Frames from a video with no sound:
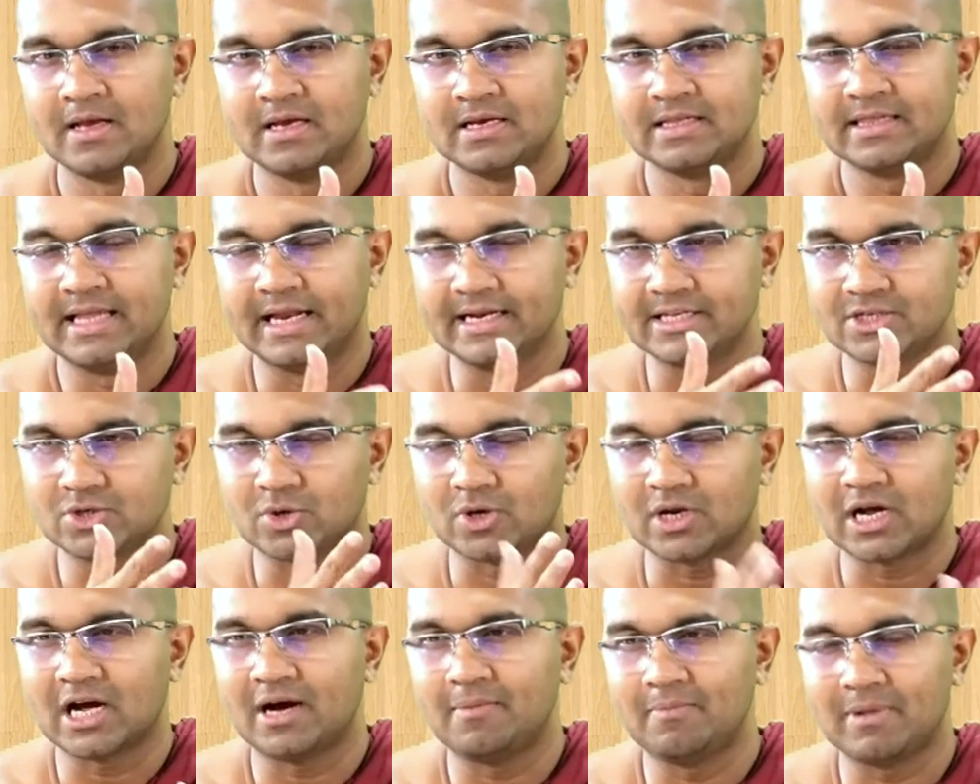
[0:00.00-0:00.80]
That is
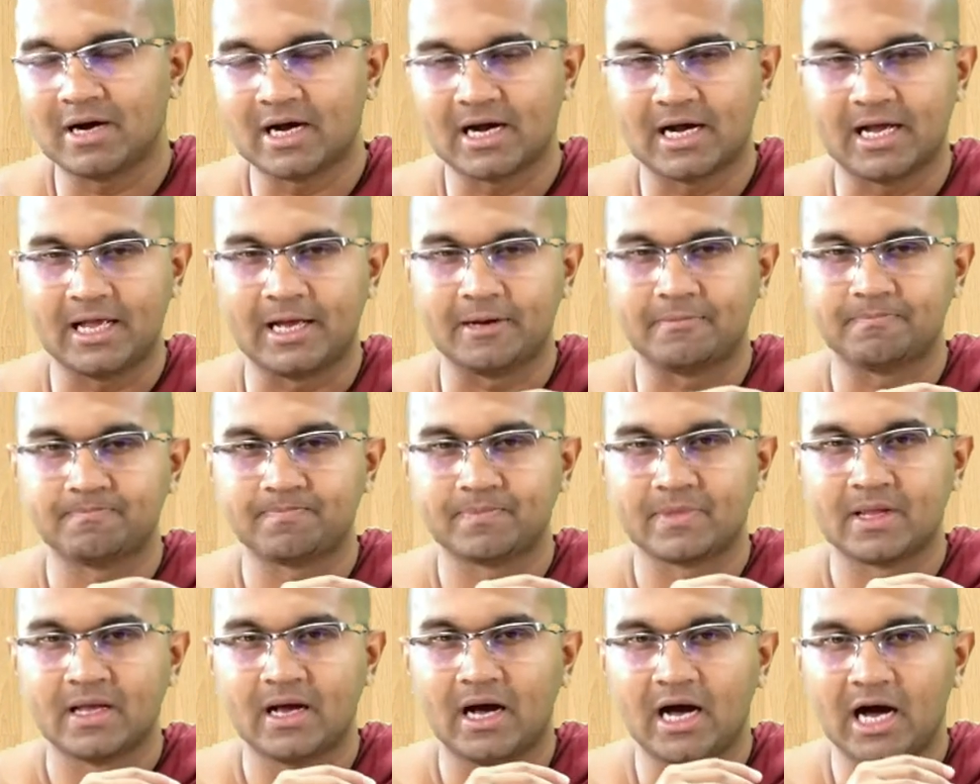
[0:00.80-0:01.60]
called kamakaya.
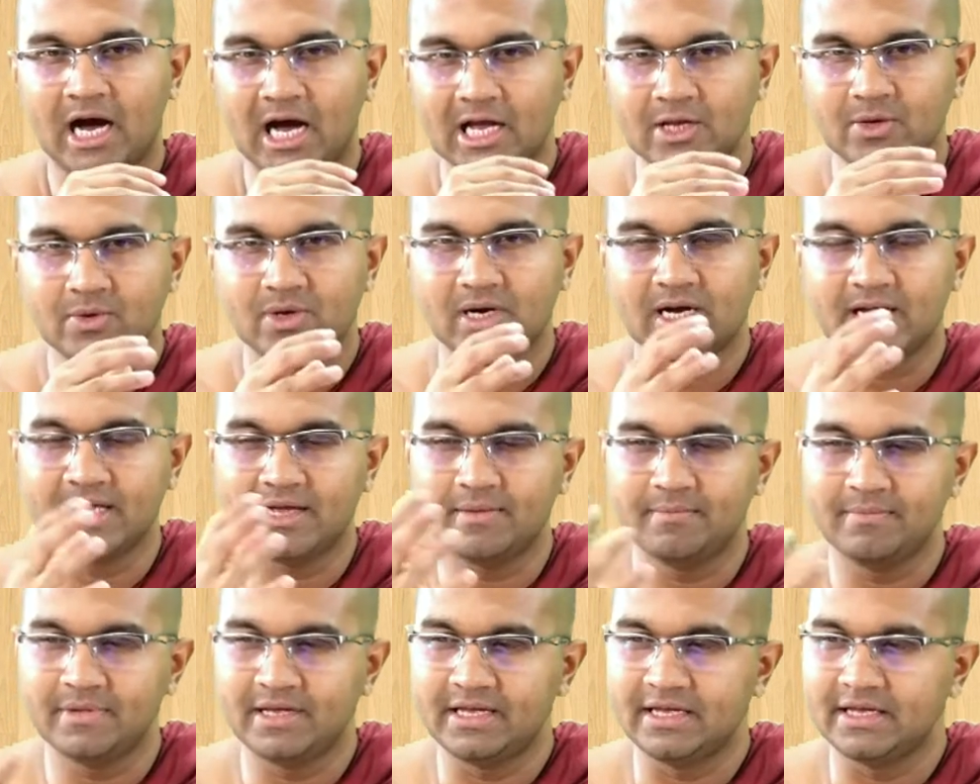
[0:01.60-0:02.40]

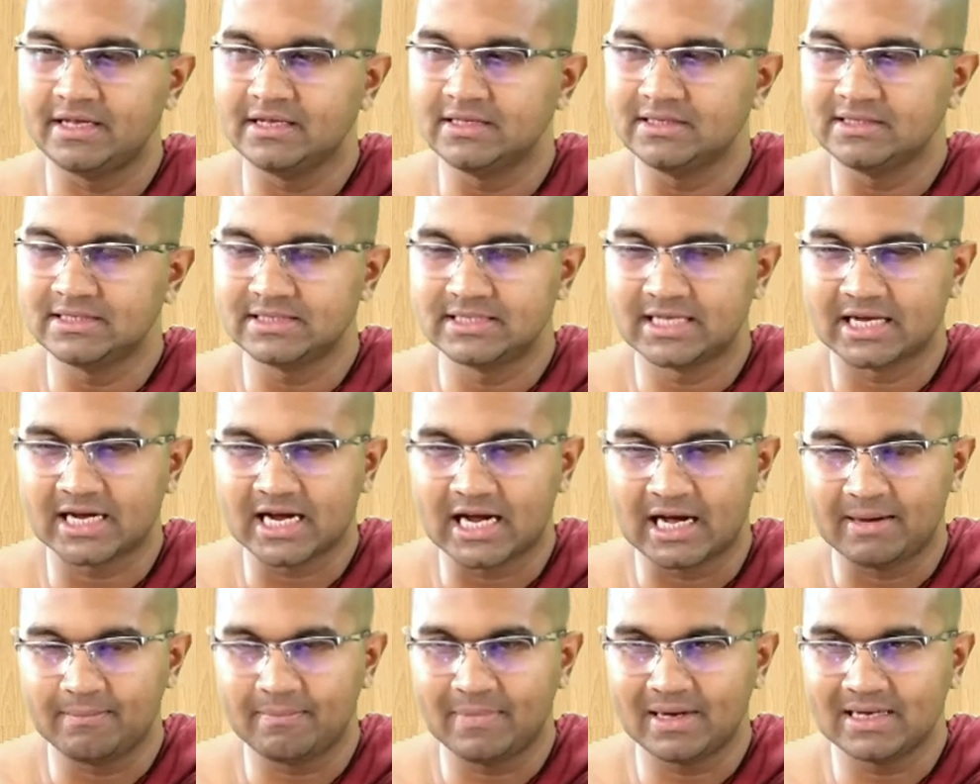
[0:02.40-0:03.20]
Ayukaya means the
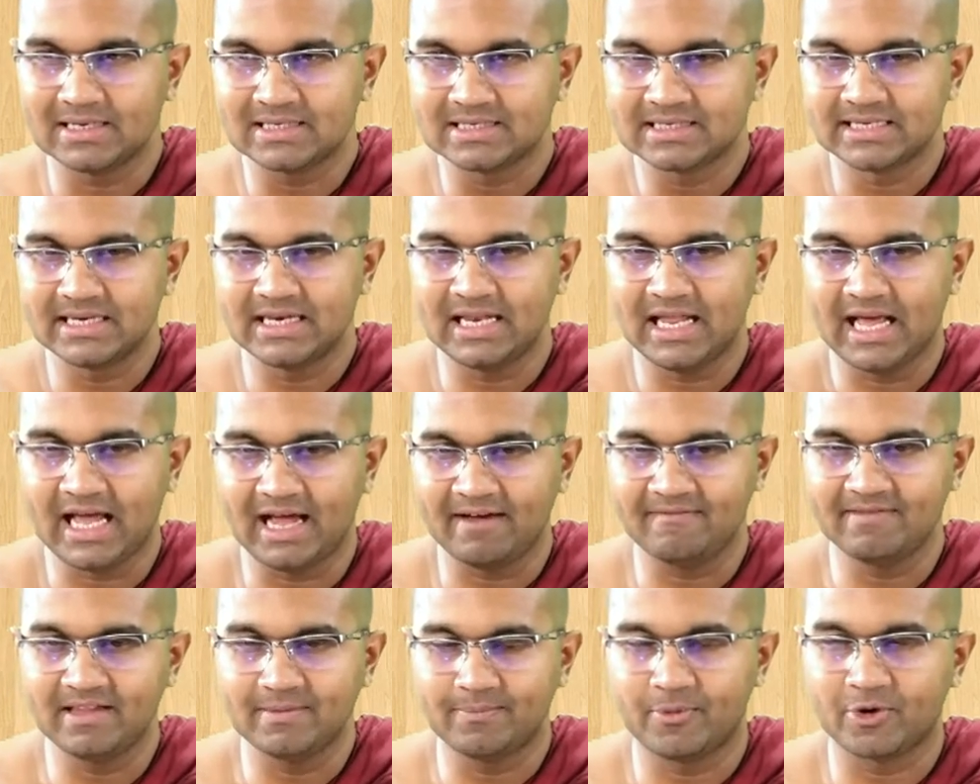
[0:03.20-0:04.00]
kama still
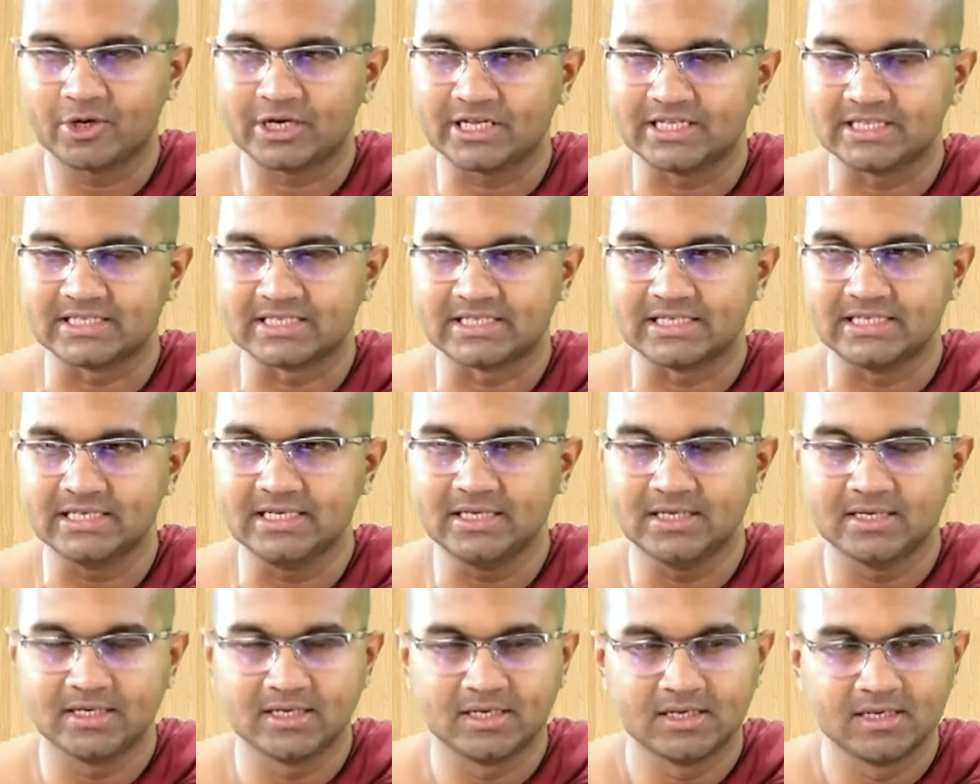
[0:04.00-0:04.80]
have the potency